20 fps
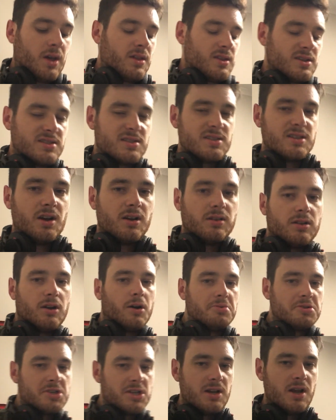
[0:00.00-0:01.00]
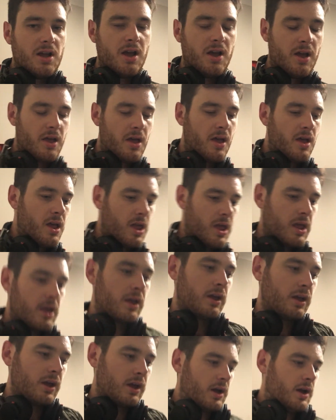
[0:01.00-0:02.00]
this is the only option.
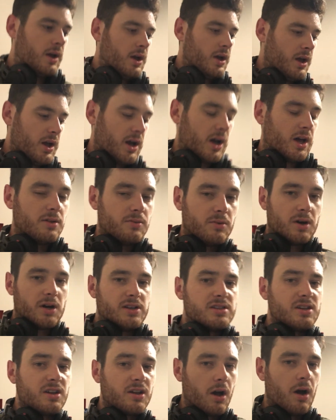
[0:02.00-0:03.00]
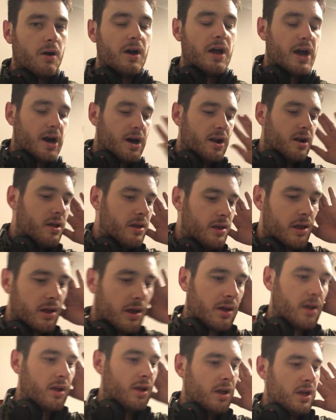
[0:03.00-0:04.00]
Otherwise, I go out,
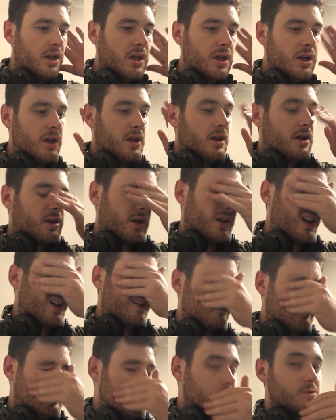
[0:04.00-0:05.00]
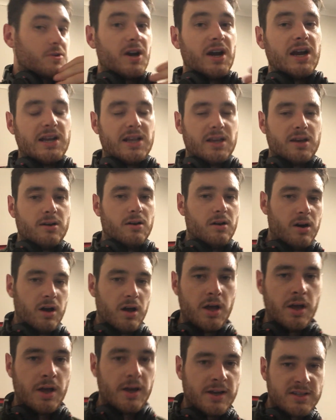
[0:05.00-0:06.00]
even if it's raining or
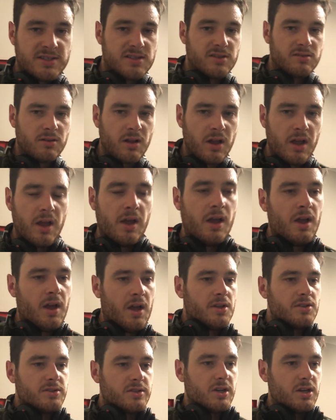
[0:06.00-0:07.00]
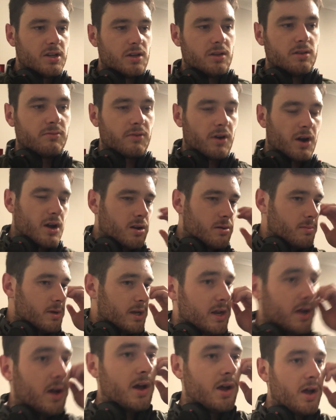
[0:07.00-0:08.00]
still dirty on the road. I
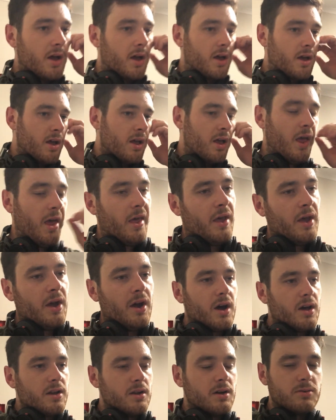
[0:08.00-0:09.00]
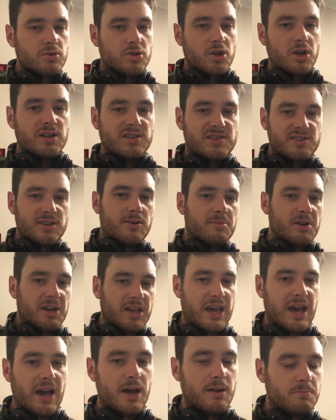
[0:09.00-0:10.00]
mean, I know I'm trying to sell my
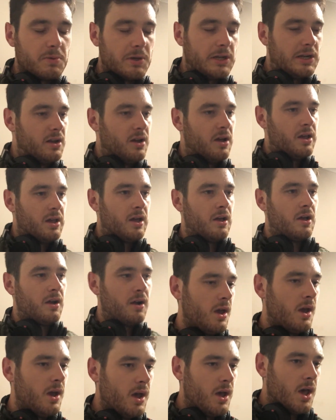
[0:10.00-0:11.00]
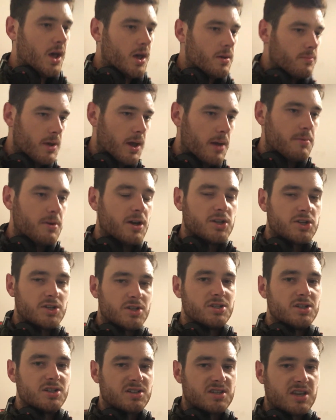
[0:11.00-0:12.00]
CAD, but maybe I
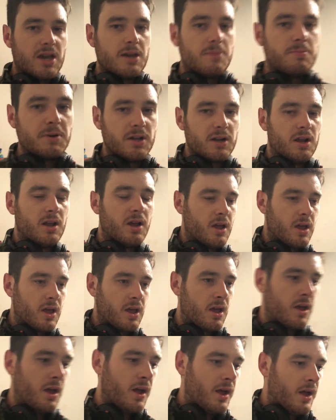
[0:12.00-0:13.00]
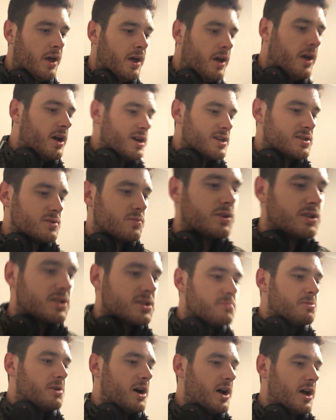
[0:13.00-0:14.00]
should just keep it as a
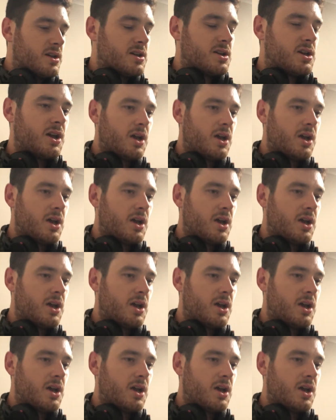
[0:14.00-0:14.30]
winter bike.